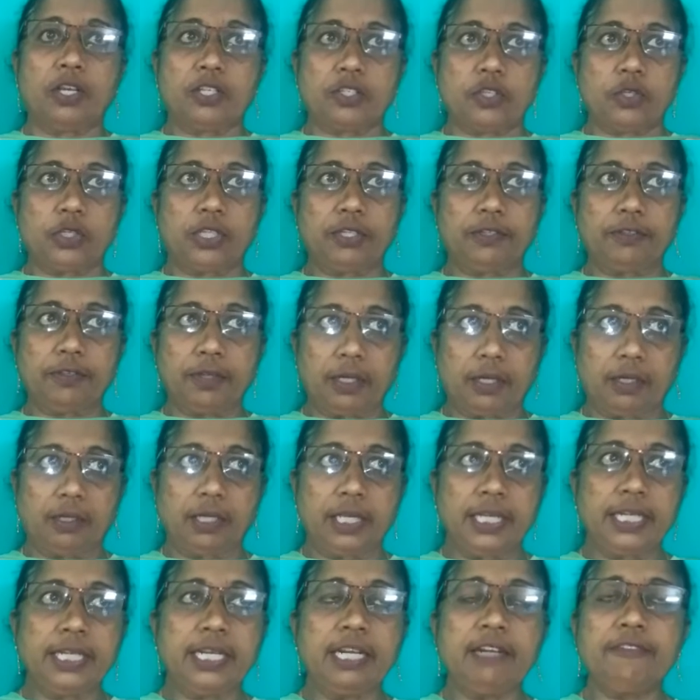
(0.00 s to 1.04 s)
So
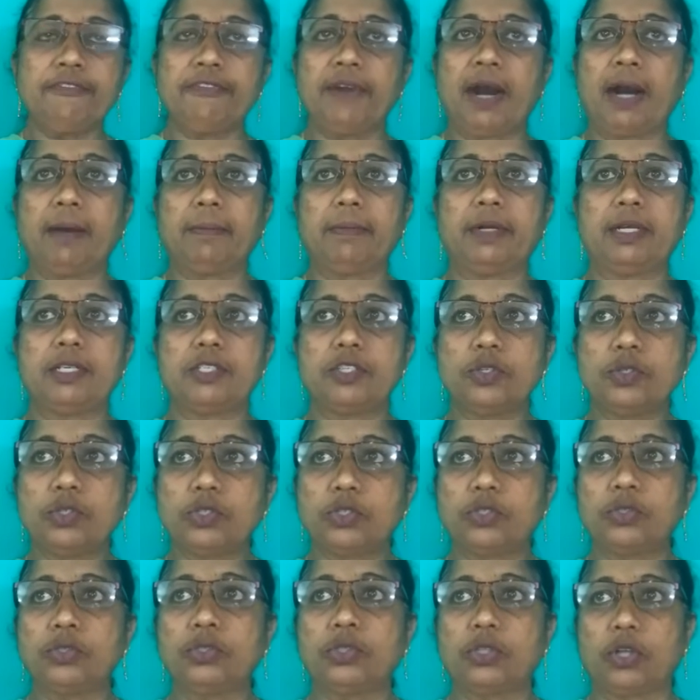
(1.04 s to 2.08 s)
the Indian farmers
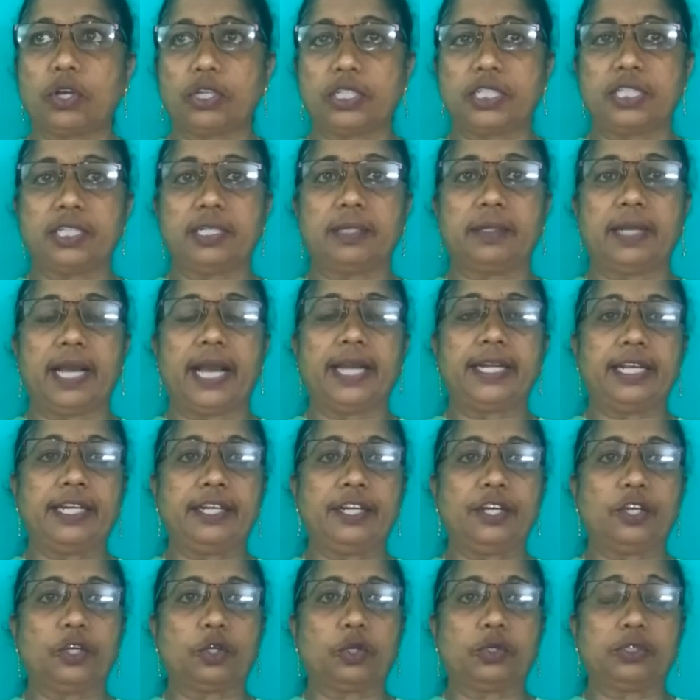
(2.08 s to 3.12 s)
who grew cotton and
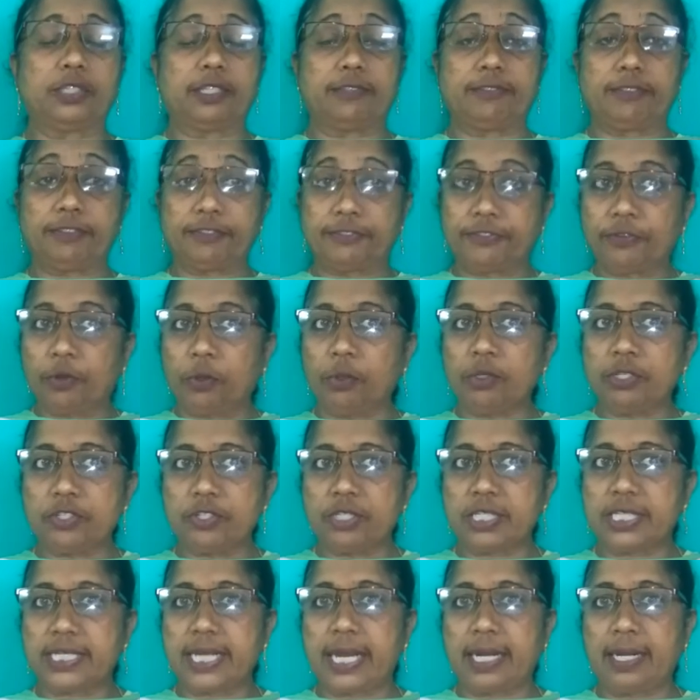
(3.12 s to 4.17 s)
indigo, they were forced
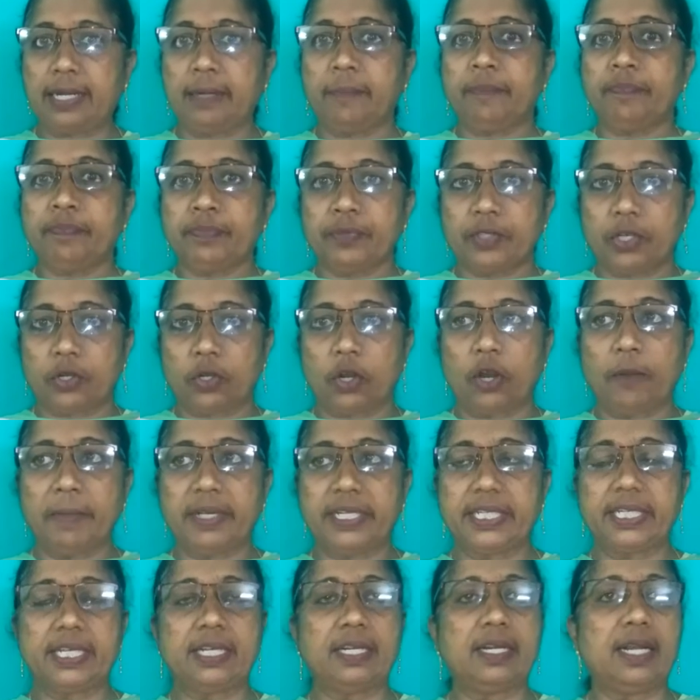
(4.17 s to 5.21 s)
to sell the raw
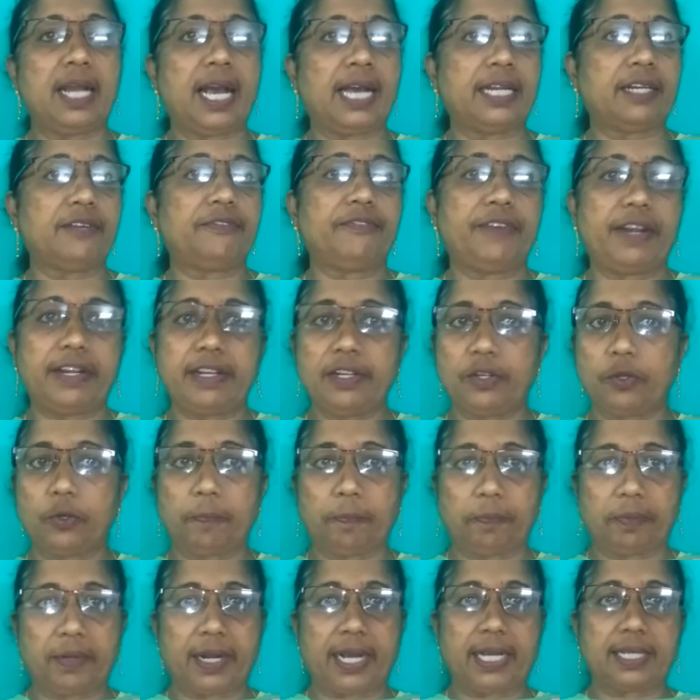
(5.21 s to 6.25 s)
material at a very
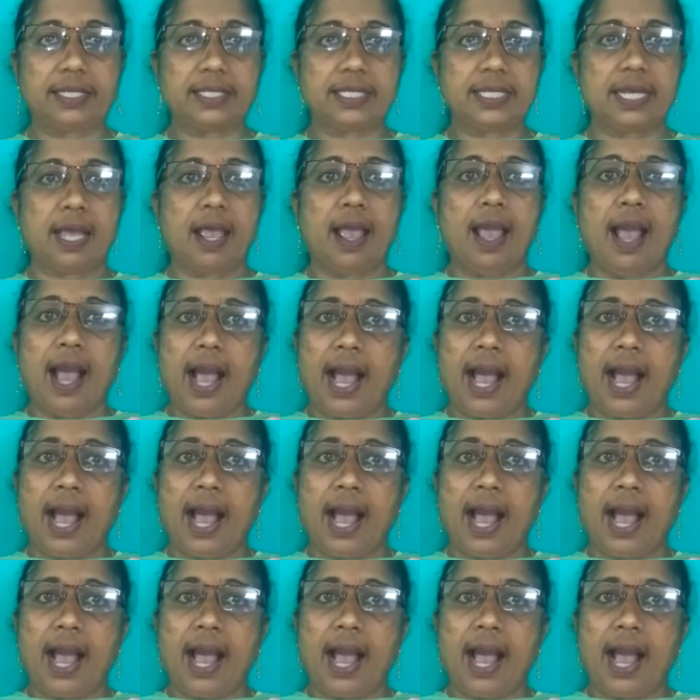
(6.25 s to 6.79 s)
low price.